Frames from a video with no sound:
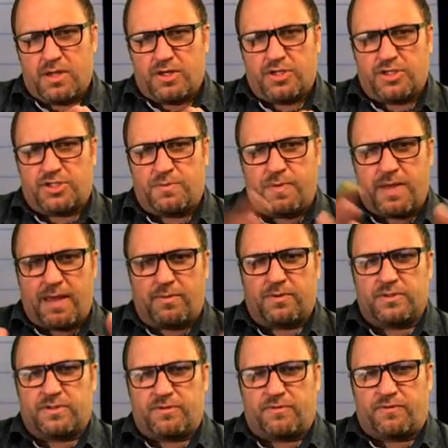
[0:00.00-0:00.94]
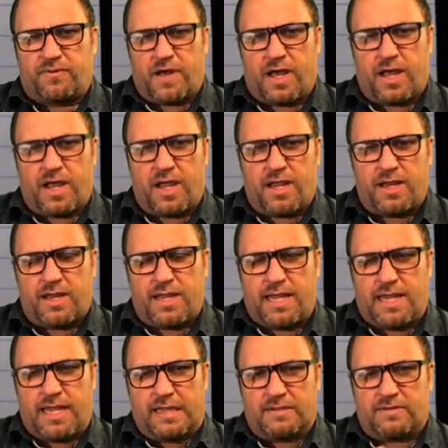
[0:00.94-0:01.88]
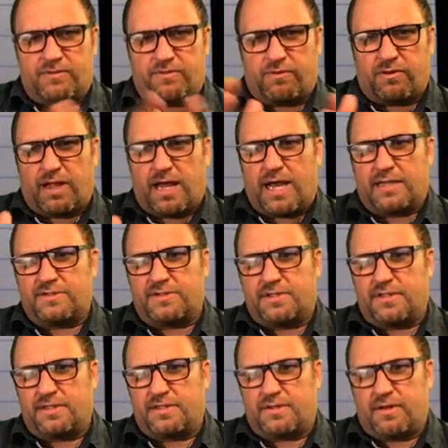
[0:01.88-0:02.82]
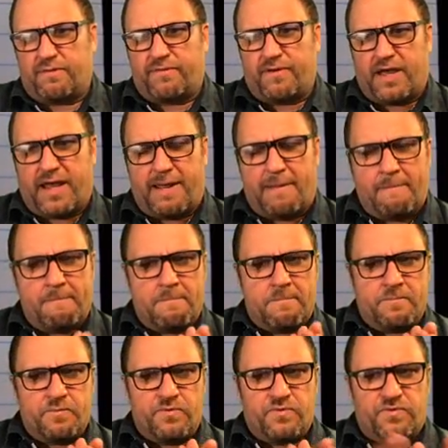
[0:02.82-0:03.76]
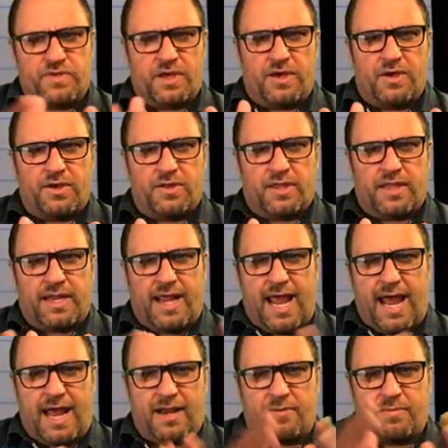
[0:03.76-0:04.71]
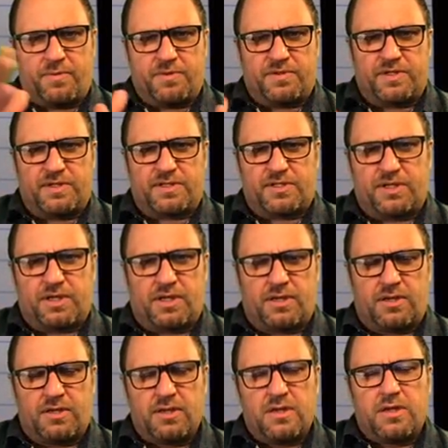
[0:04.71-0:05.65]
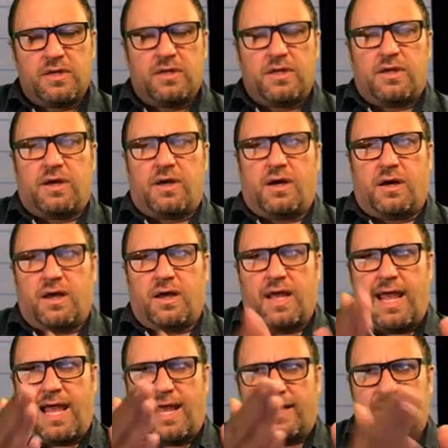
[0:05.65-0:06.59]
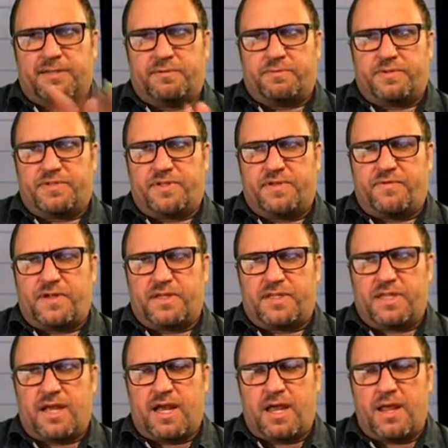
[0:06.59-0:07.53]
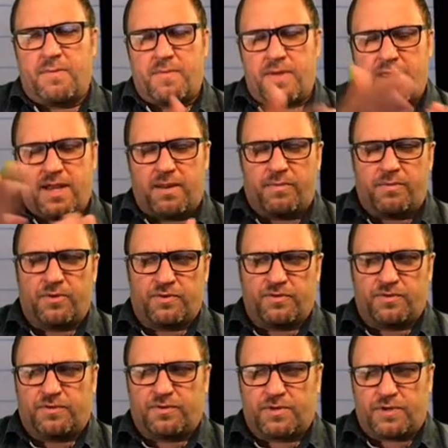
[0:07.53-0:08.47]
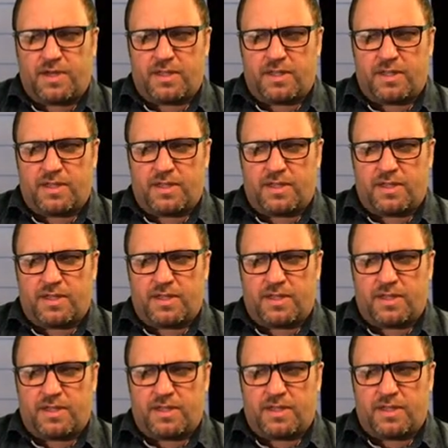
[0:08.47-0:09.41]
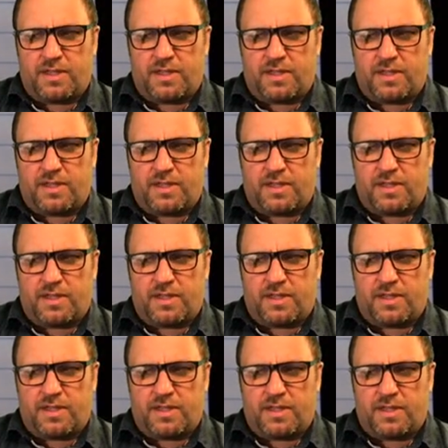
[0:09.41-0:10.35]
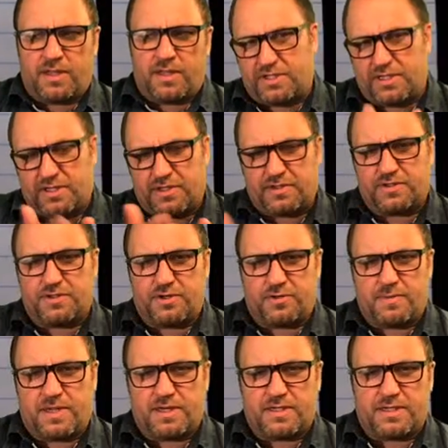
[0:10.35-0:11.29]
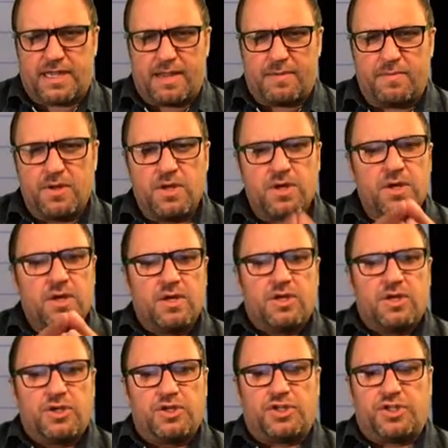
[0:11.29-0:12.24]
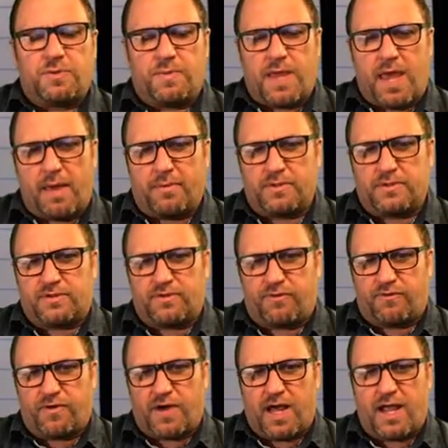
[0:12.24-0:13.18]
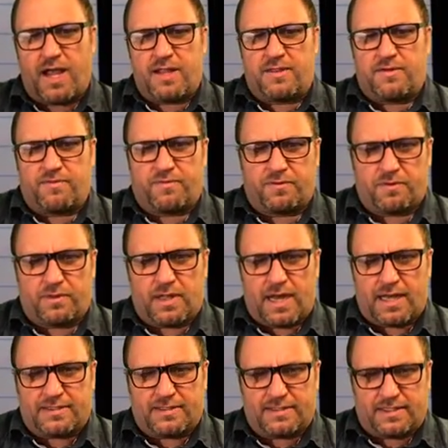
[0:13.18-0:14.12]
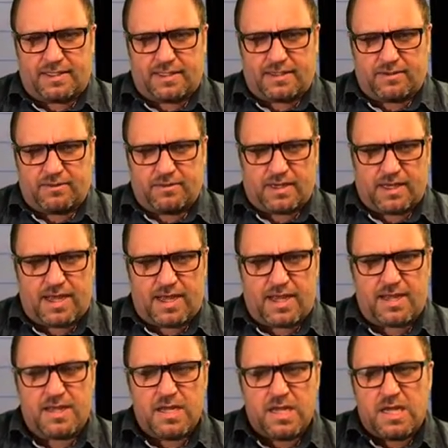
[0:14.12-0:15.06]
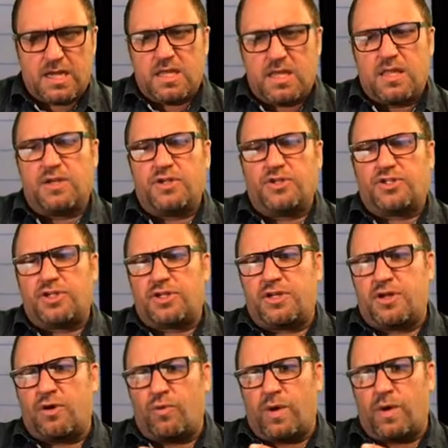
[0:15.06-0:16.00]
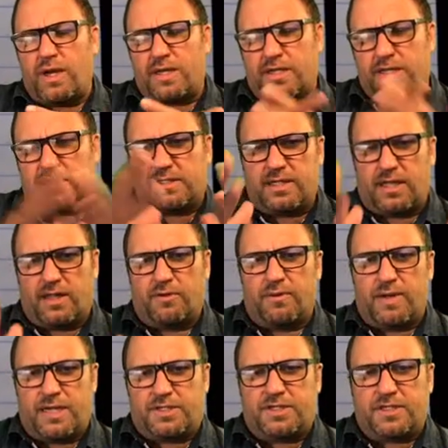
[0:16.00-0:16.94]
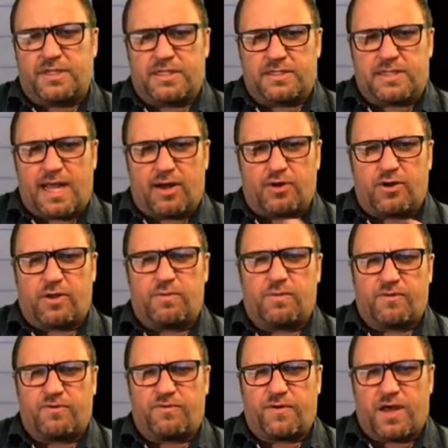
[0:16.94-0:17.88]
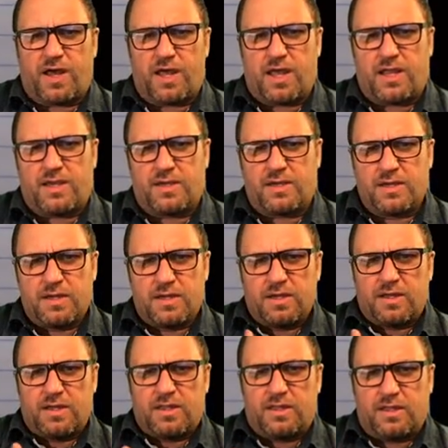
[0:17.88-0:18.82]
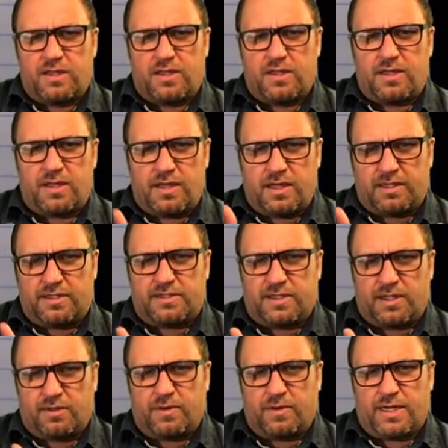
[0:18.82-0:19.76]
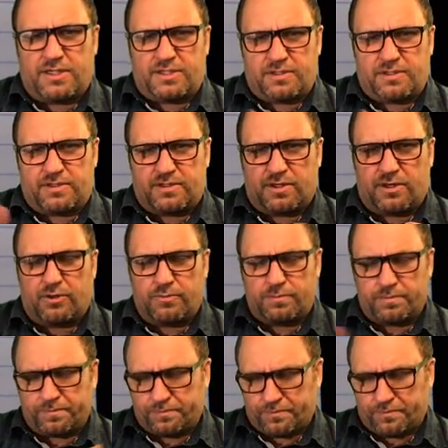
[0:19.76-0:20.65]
you should be able to find its velocity. So if I tell you that it had a position at a specific time, and it moves to another time, and it moves to another position in a certain amount of time, you should be able to find the velocity. Okay. Then you should know what acceleration is. How can we find the acceleration? So